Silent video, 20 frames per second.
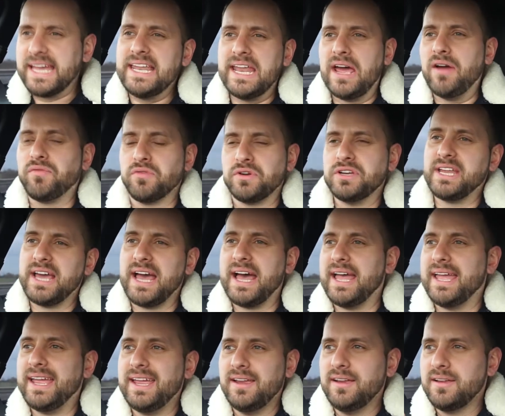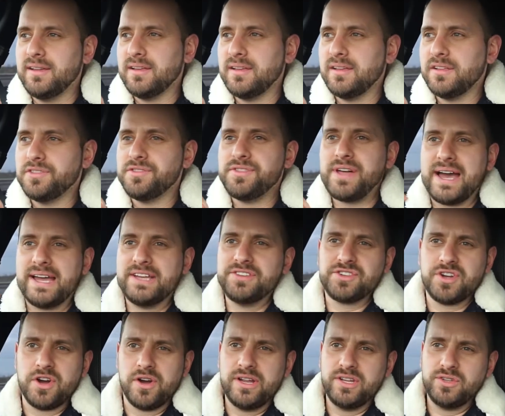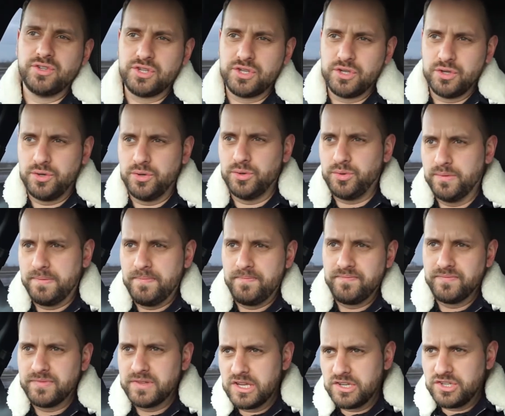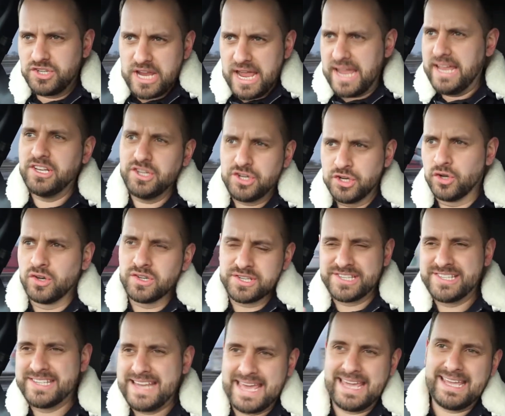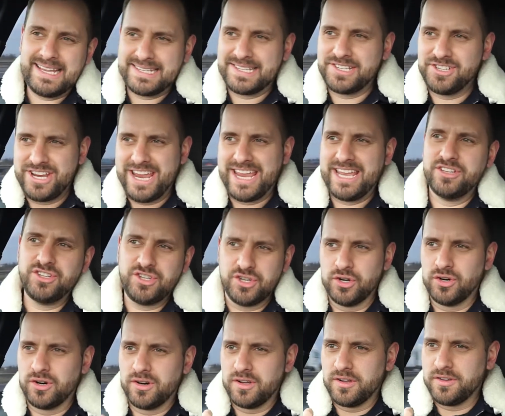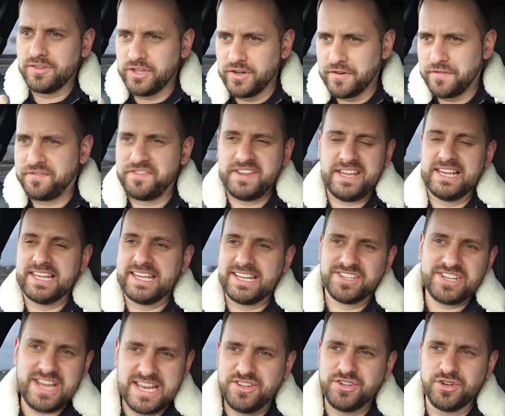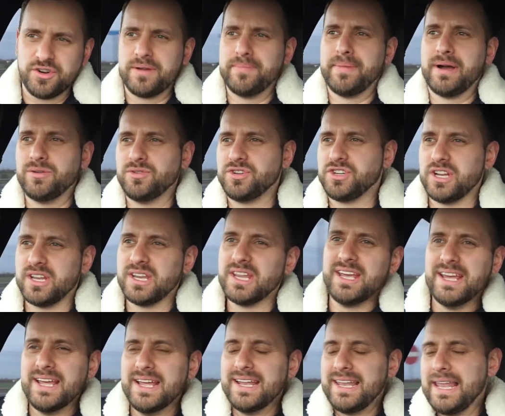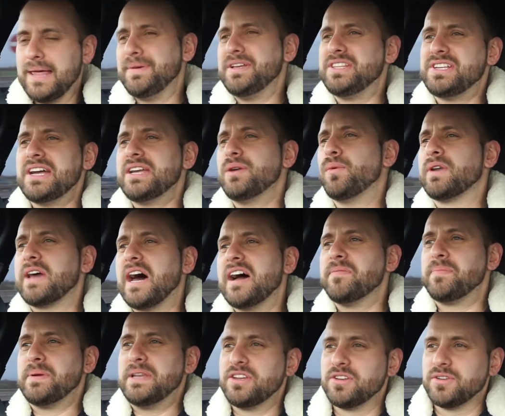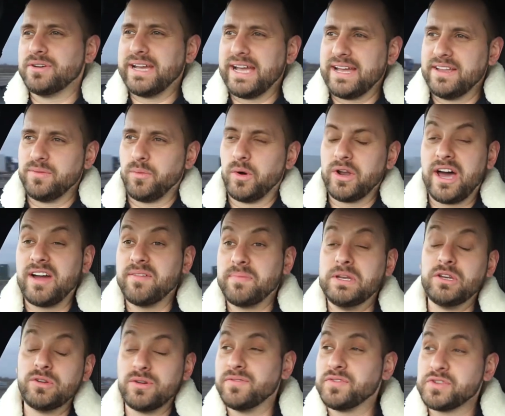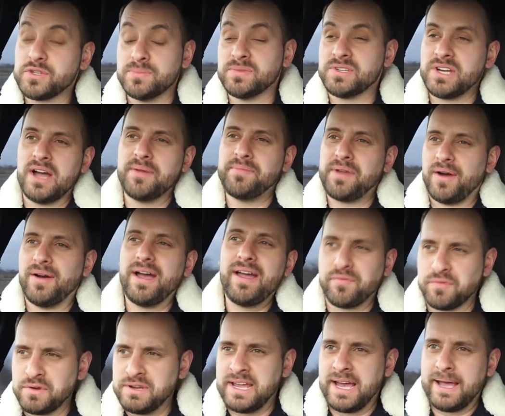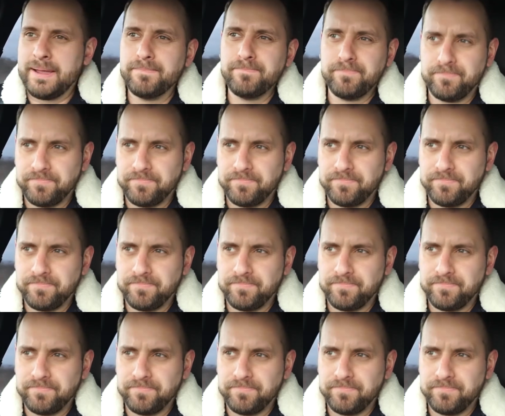in every day that is going to change your state, change your feeling, change your emotion? Let me tell you what I've been doing for some time now, every day.